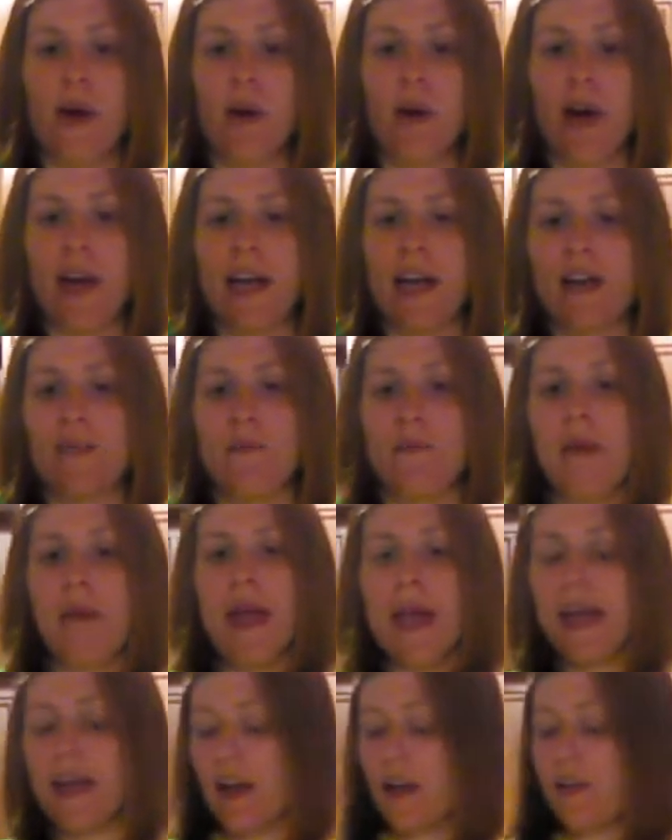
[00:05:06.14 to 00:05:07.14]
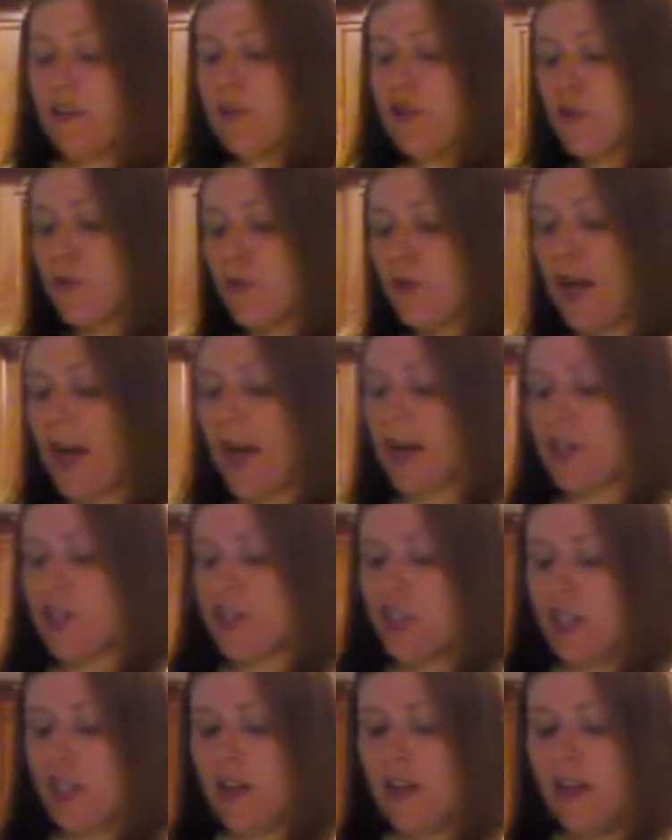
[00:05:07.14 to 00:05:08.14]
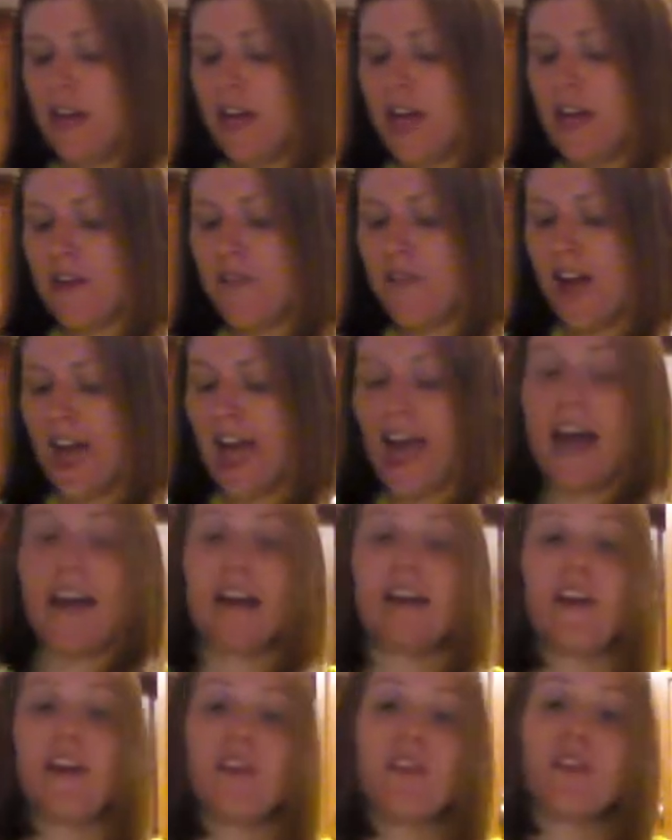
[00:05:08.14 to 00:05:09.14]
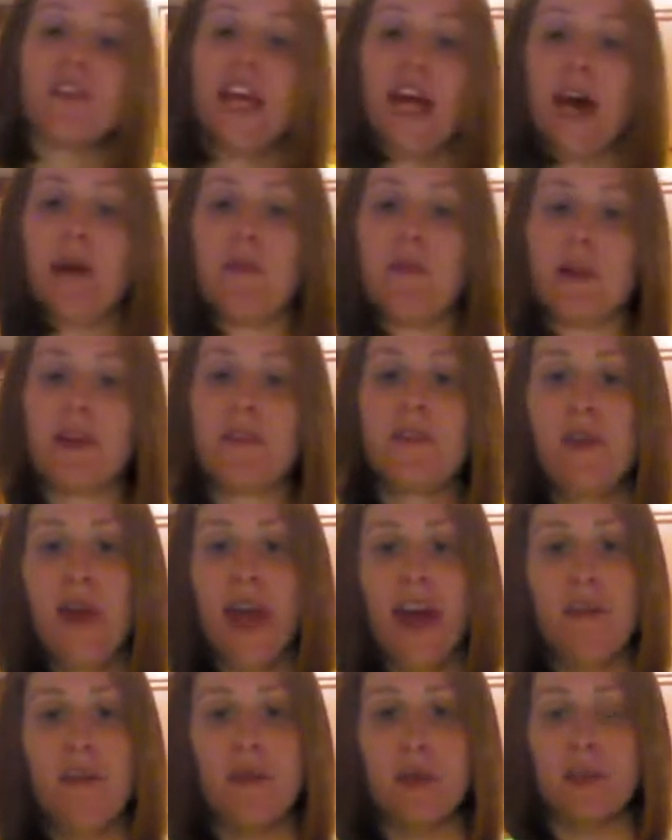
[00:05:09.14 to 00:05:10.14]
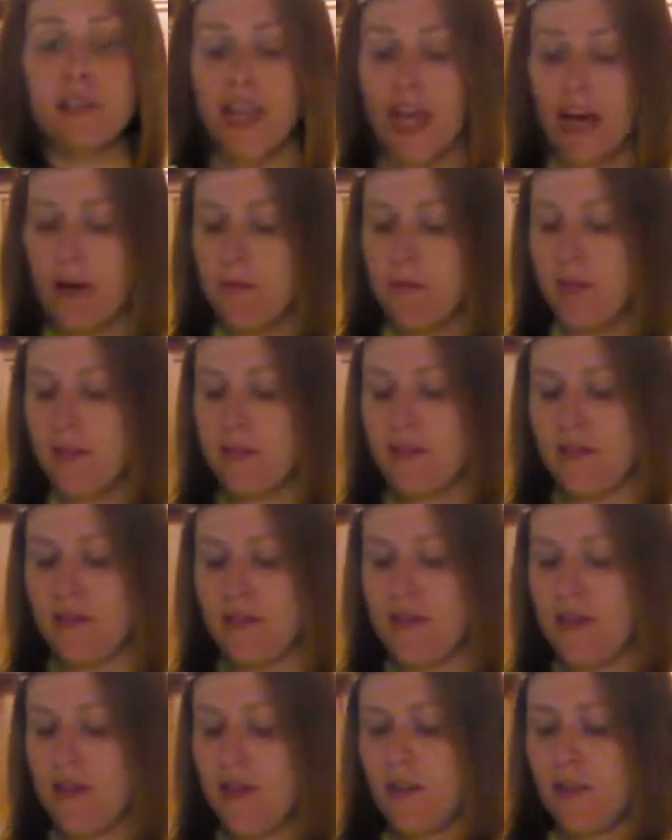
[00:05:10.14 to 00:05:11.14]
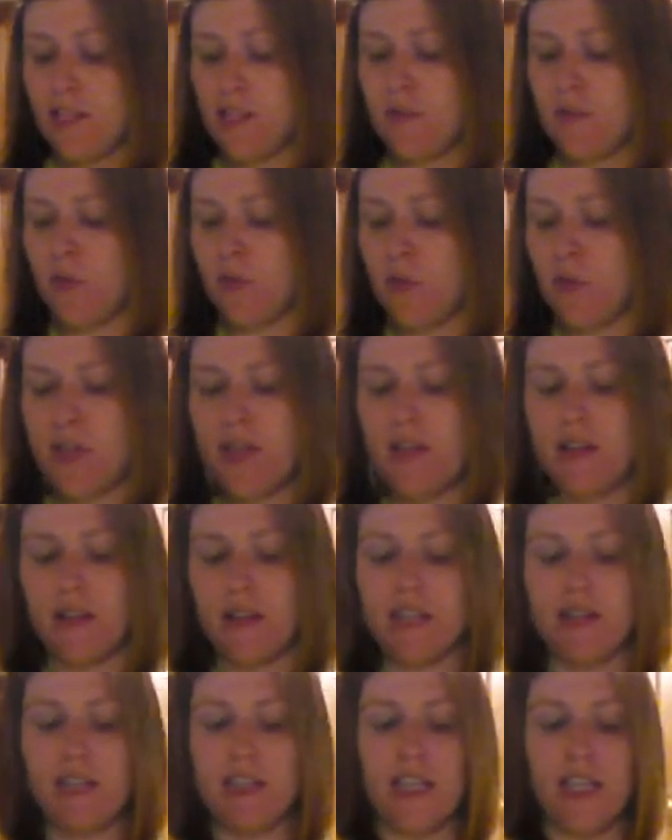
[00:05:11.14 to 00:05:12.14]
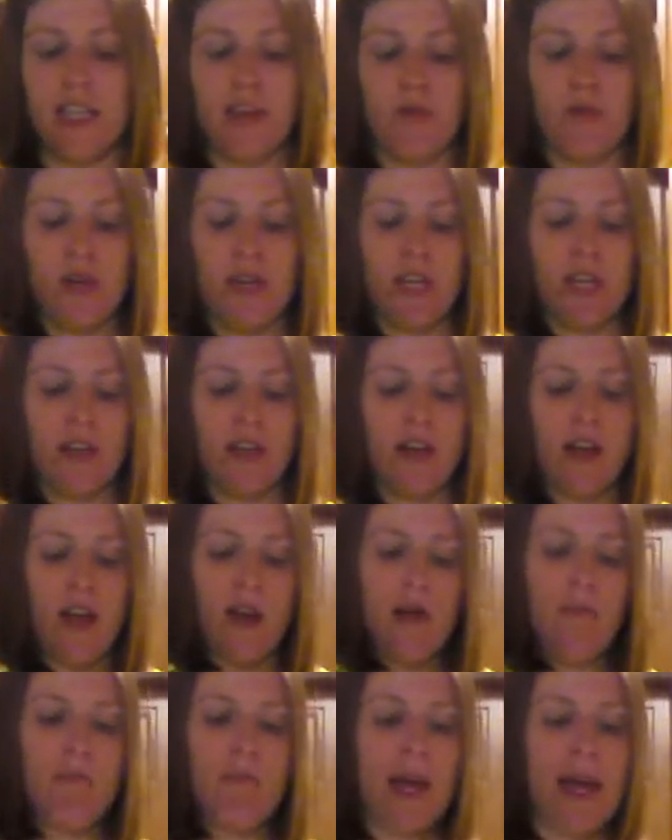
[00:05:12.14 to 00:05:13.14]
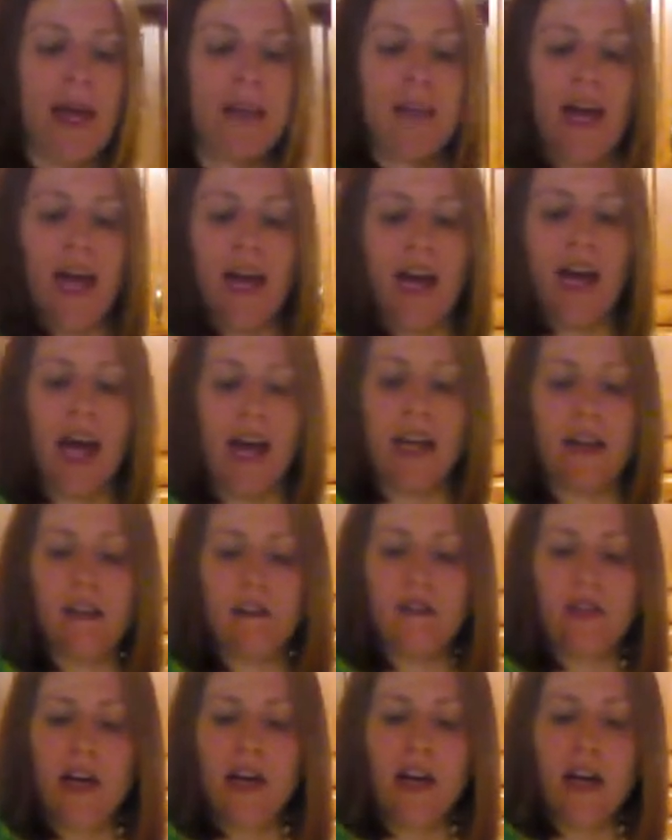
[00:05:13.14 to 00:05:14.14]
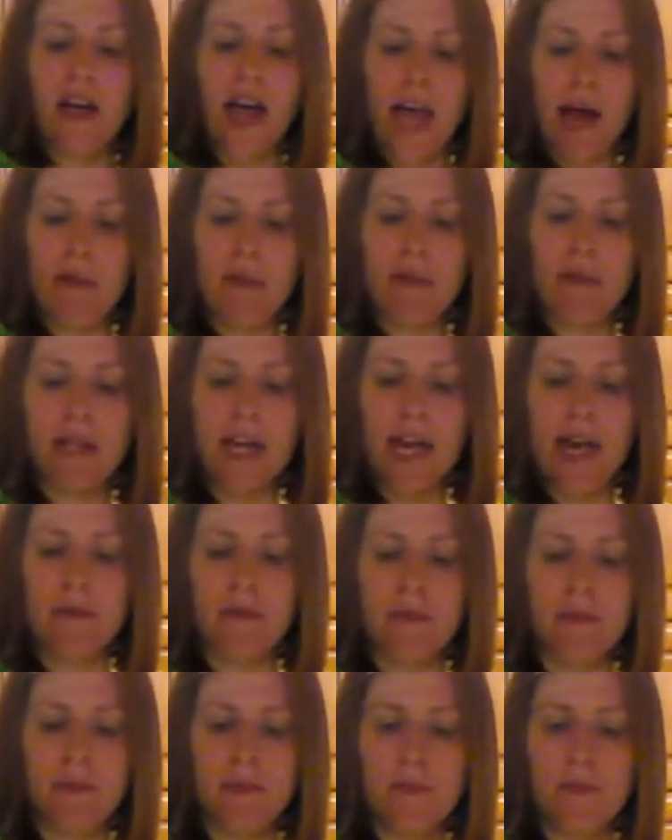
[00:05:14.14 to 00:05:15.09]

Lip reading: or I can make it a new reaction if I add another tablet. If you have more tablets, let's put one in and let's see if we can make that kind of happen again.